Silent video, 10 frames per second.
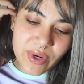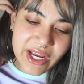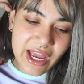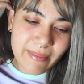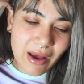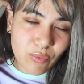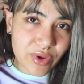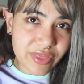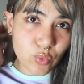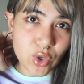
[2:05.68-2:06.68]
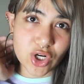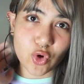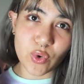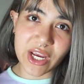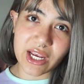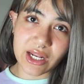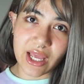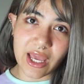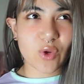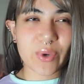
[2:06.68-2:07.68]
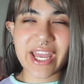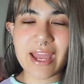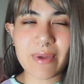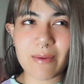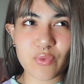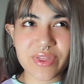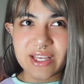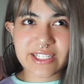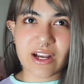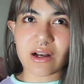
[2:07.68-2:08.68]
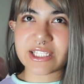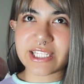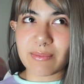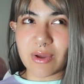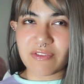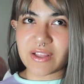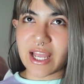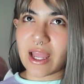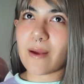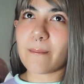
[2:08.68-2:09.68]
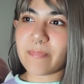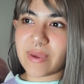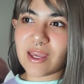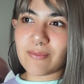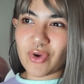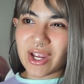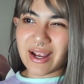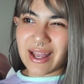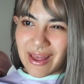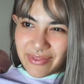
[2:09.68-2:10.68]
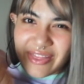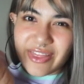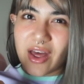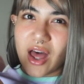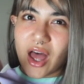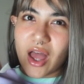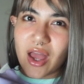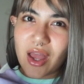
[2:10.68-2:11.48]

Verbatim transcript: we came up with the word queen, and we came up with this concept of like me bringing out the